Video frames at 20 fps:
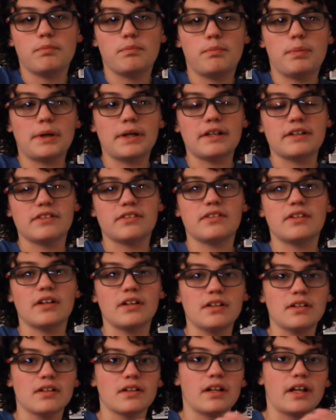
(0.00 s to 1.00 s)
But it
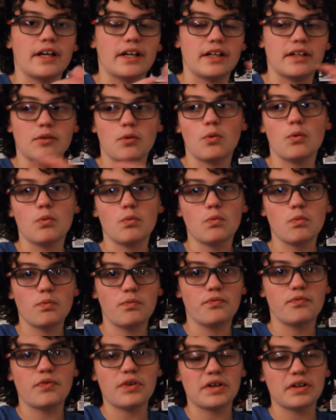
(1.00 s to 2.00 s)
didn't,
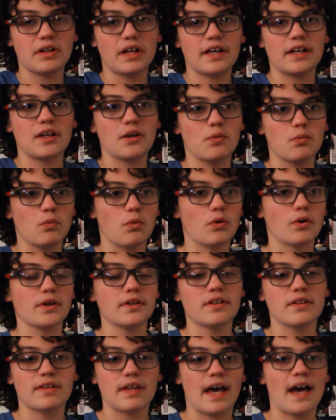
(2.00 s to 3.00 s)
feel like it
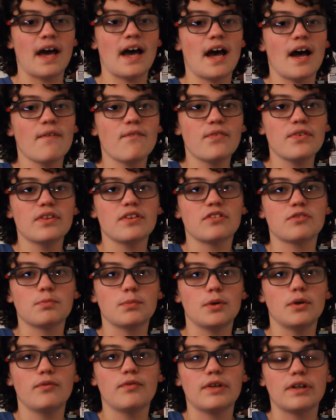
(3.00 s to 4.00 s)
warranted that. Half of this
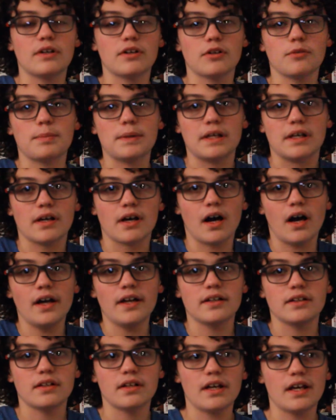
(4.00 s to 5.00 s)
movie could be
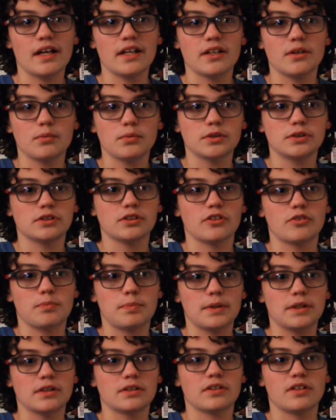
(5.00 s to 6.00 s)
cut, and it would just
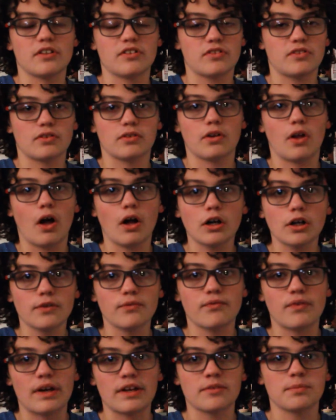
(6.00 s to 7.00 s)
be this slaughter
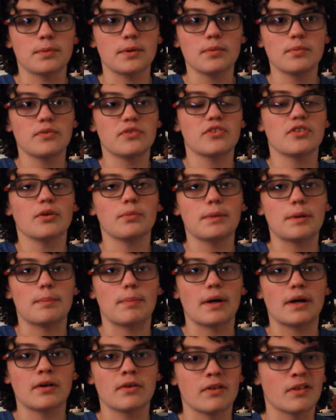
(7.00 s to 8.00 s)
fest, but it would still be
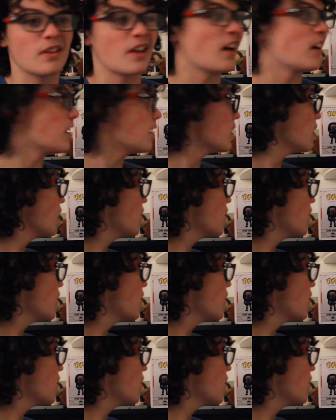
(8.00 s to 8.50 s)
better than that.